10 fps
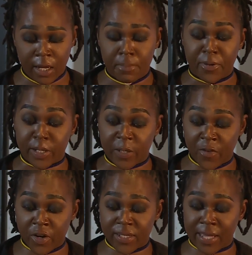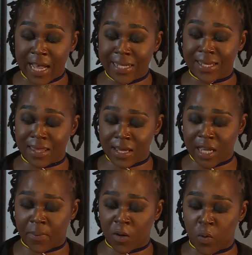because first they had to think
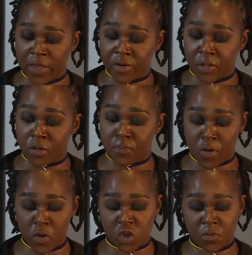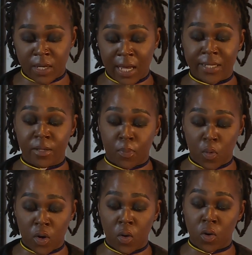about whether to approach me as a
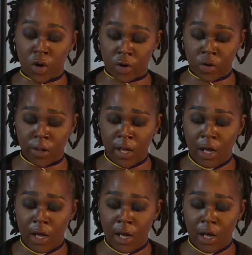boy or girl